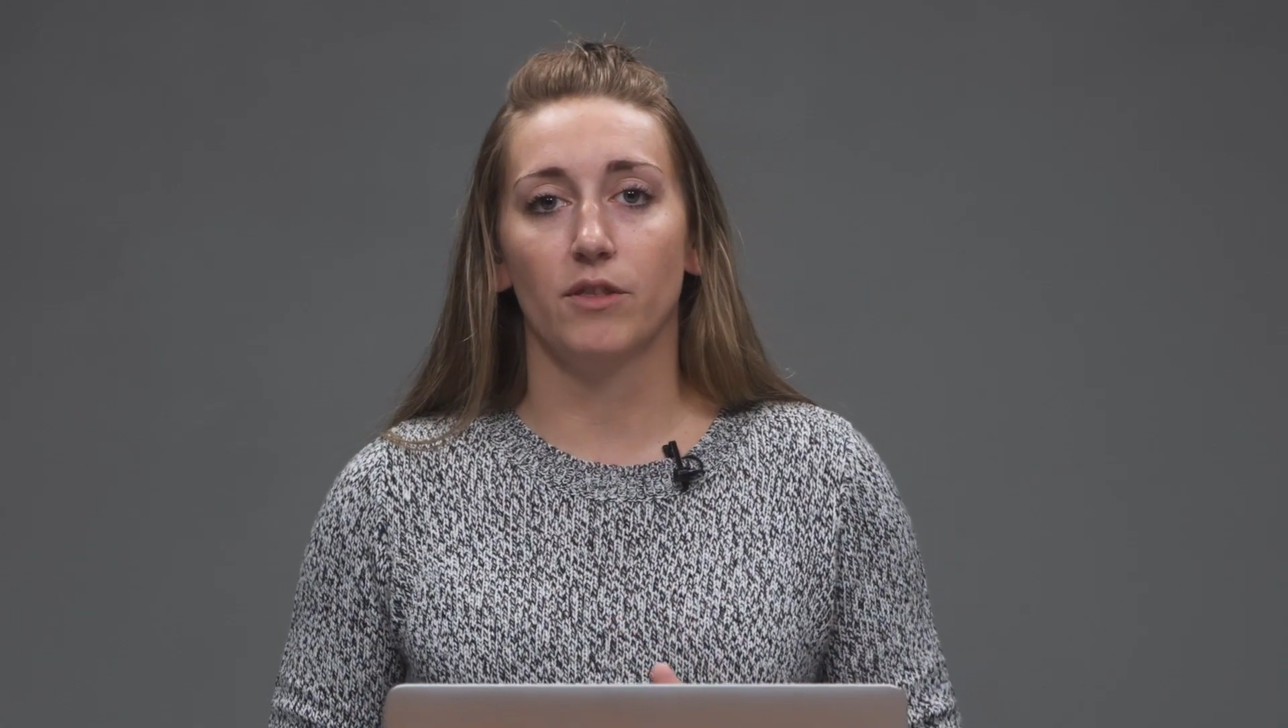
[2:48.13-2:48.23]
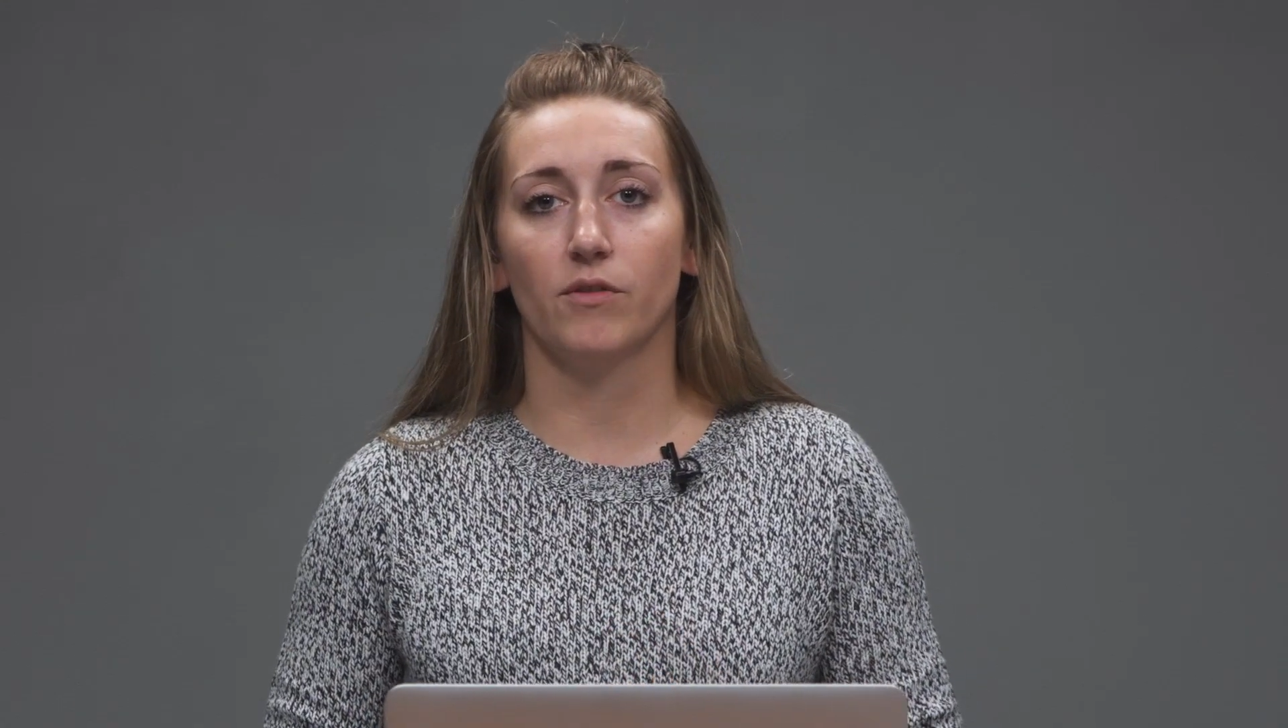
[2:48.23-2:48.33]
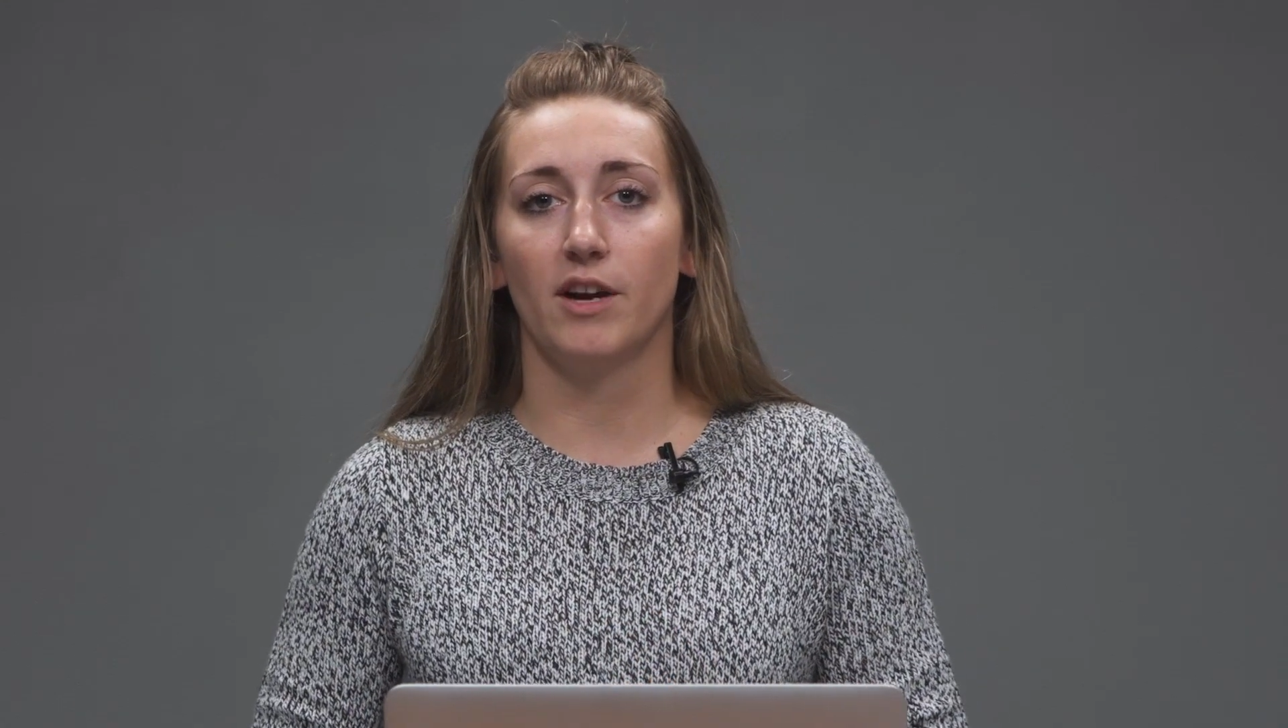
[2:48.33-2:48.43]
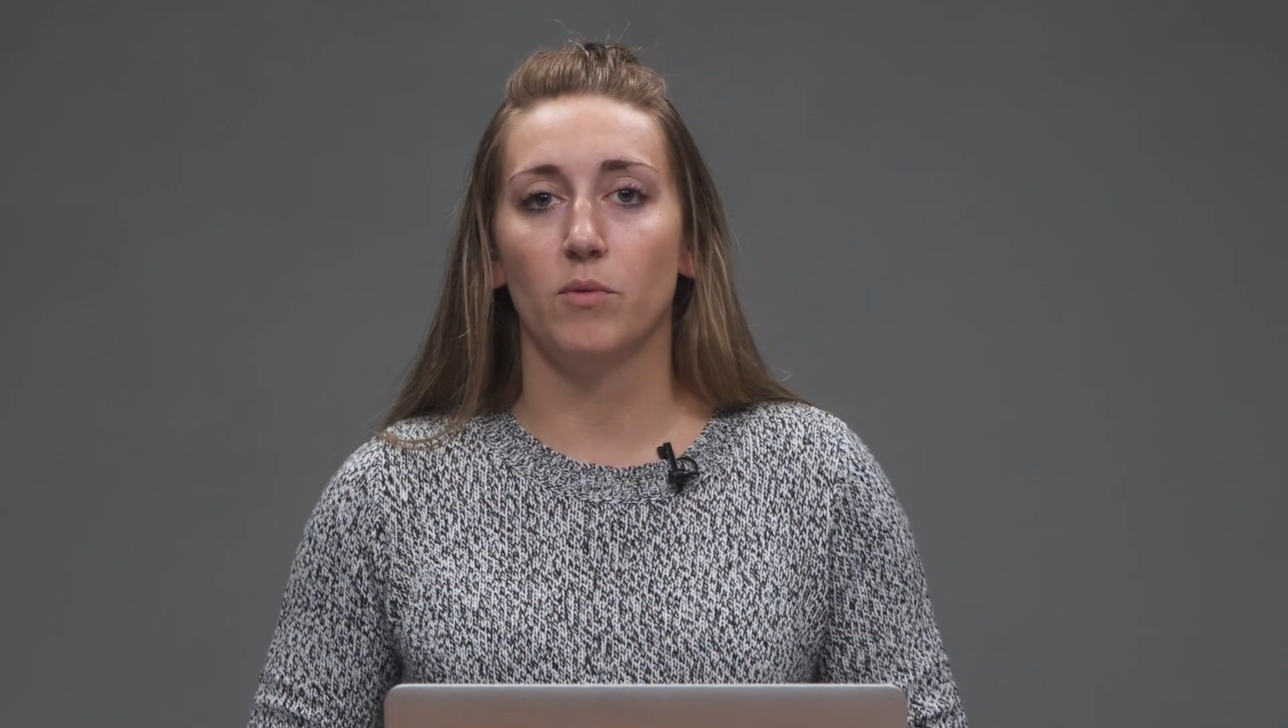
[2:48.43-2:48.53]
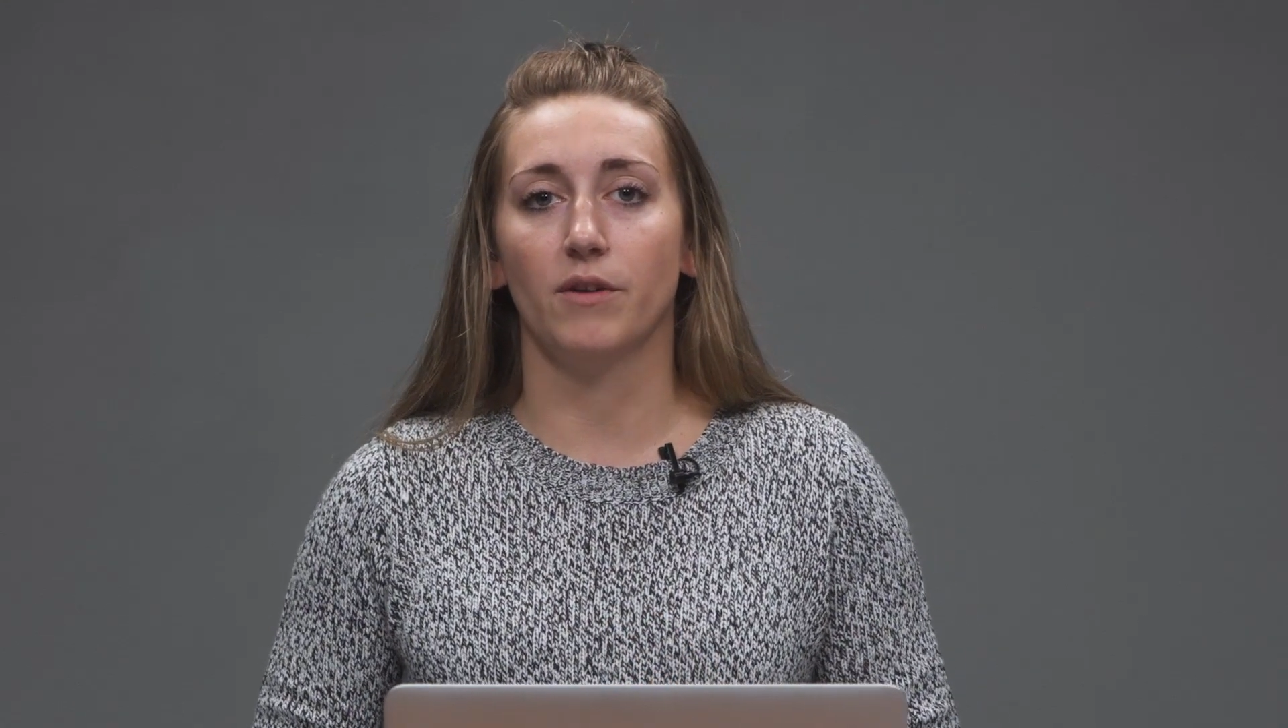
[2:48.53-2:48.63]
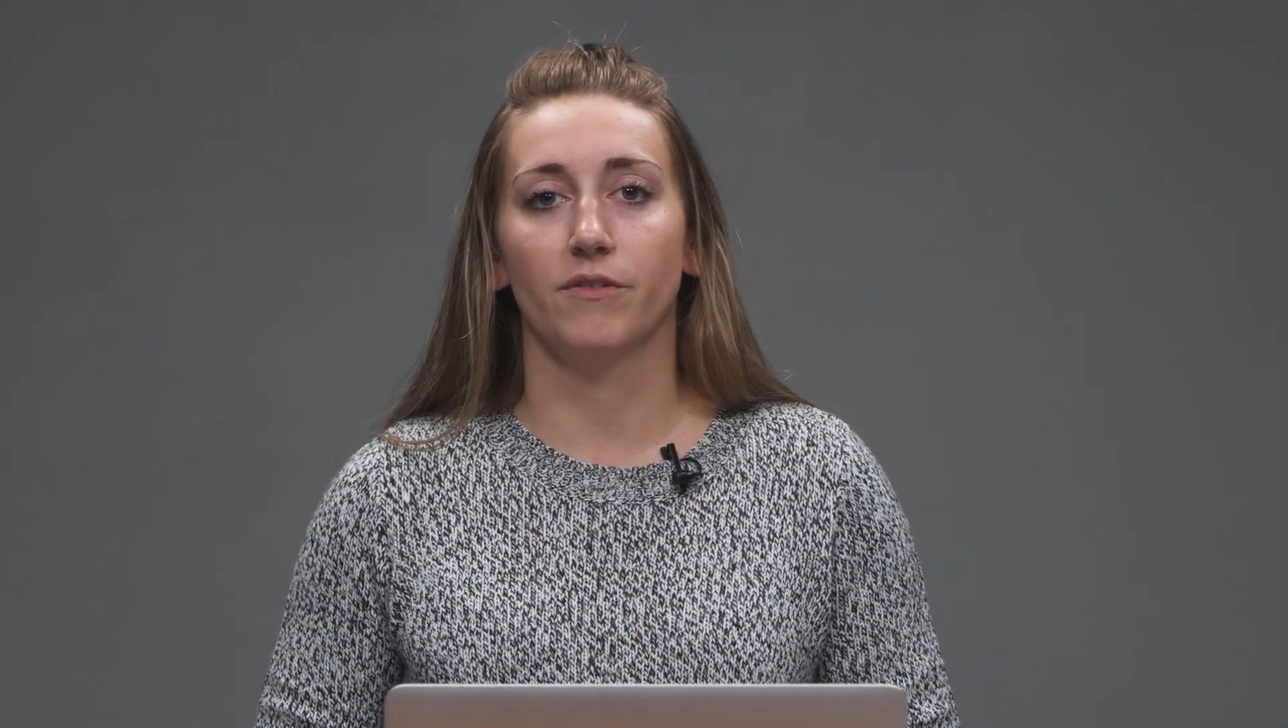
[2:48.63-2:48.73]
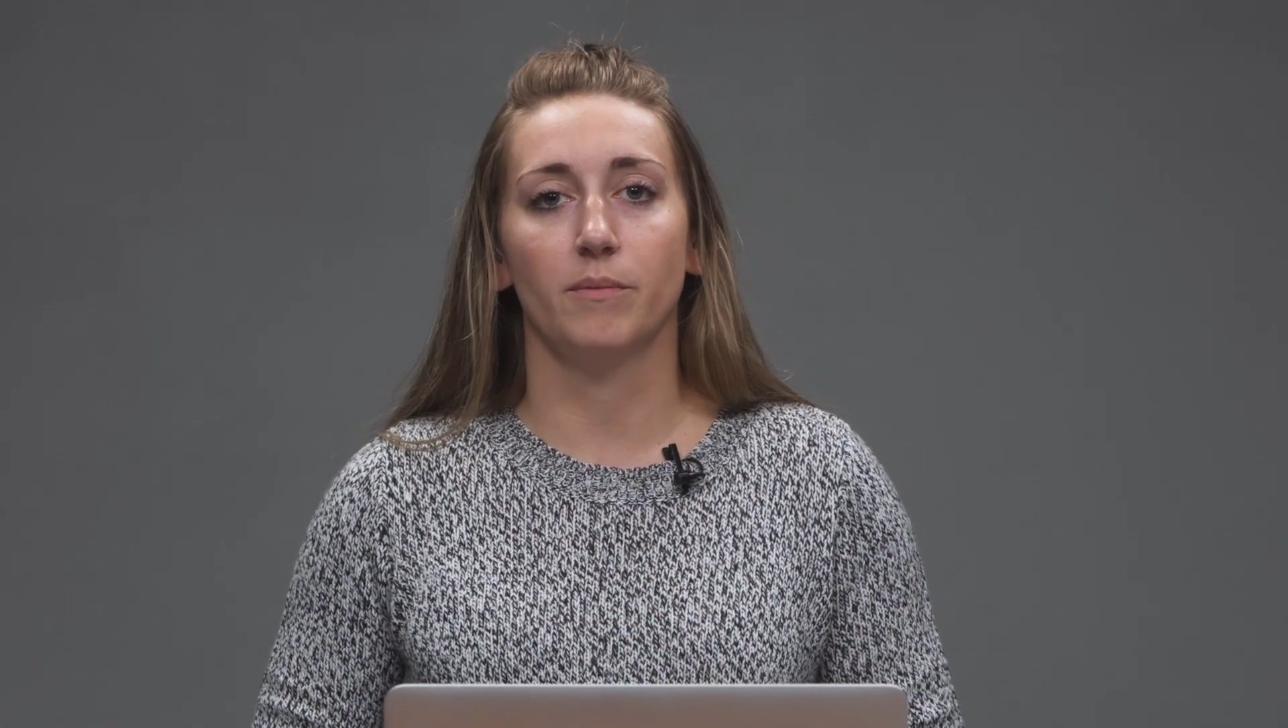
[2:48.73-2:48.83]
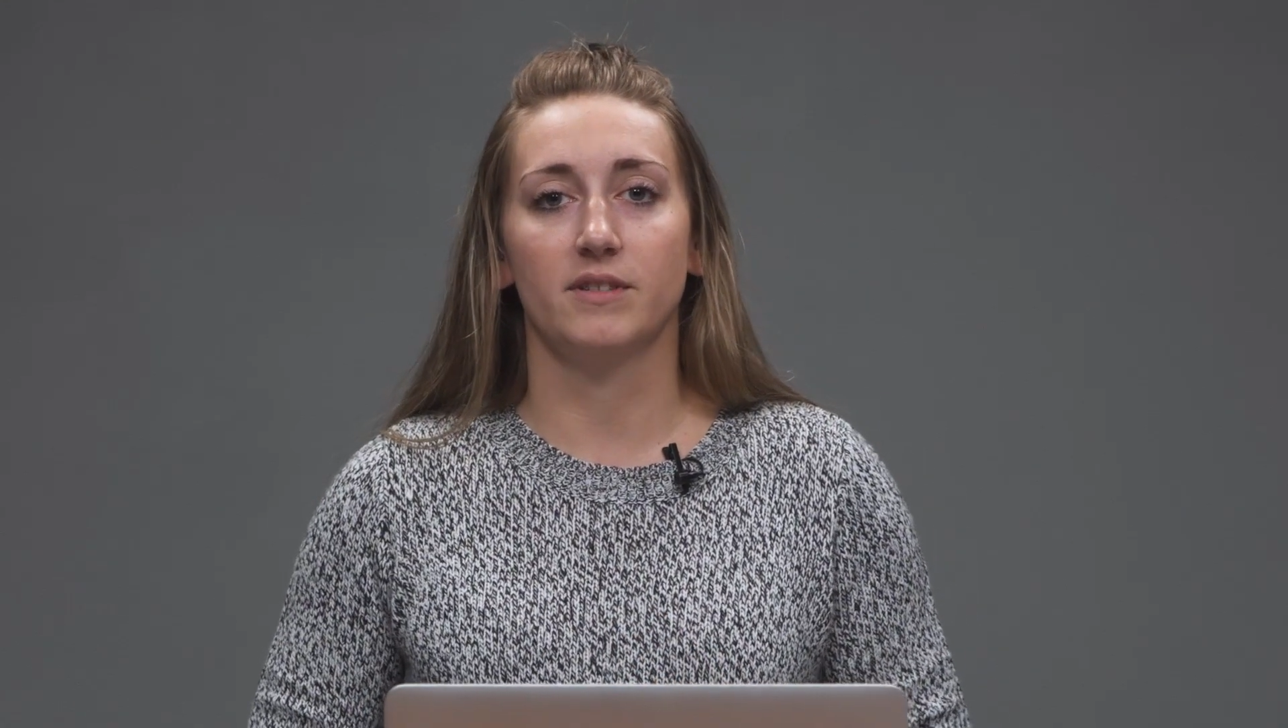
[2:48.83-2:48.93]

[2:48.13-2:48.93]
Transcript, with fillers: the right one from